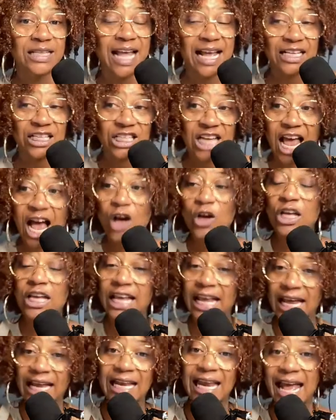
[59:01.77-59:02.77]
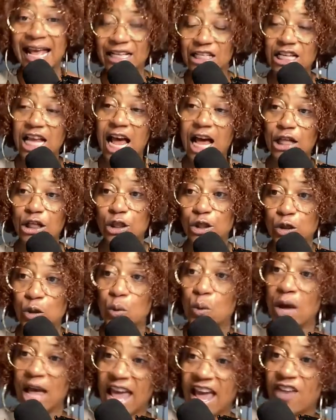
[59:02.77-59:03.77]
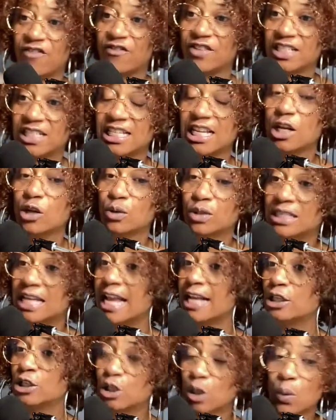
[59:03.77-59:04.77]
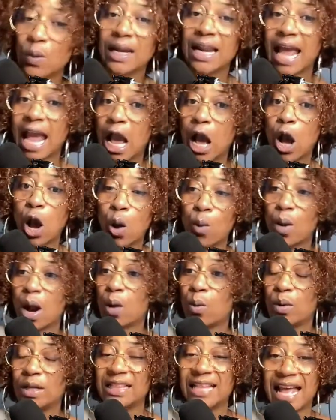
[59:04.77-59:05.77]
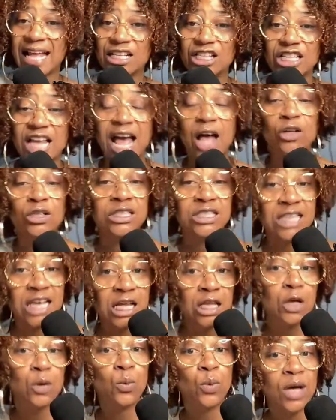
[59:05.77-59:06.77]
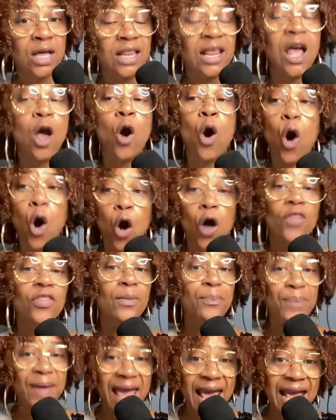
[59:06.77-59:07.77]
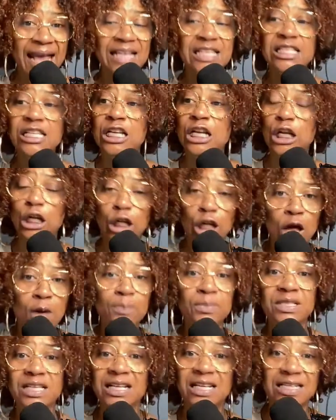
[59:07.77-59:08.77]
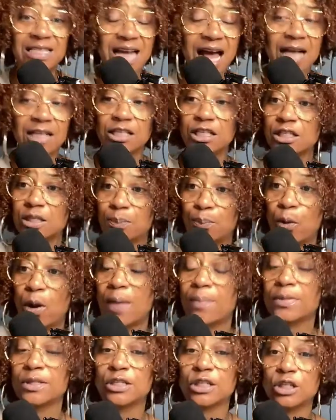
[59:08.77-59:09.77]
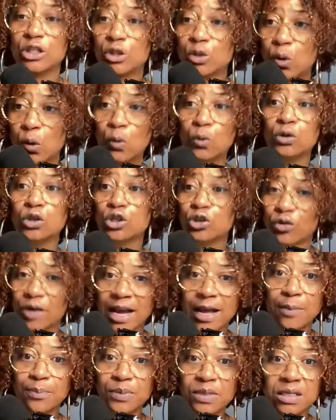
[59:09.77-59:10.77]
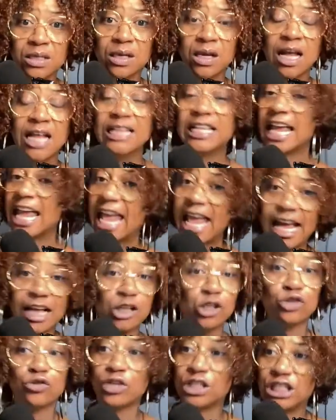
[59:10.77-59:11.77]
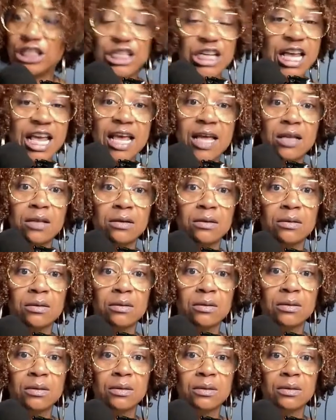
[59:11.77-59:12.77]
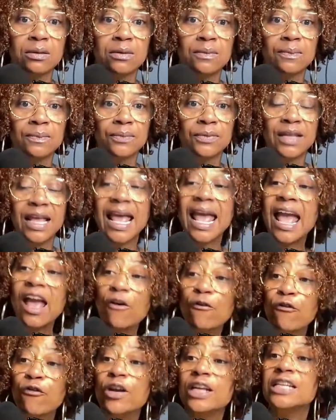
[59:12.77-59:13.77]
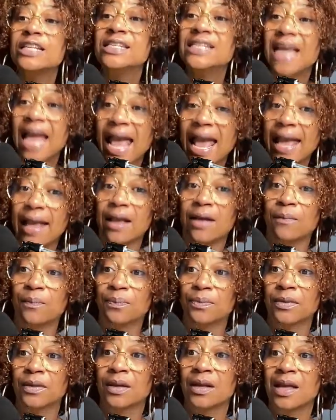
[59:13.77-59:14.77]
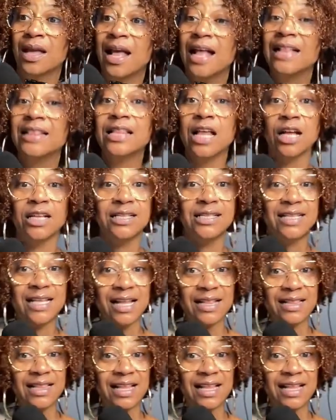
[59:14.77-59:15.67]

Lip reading: with that child, getting that child to school every single day, doing that homework with that child, dealing with all the pains and the lumps and the doctor's appointments, the school trips, the extra shit every day. The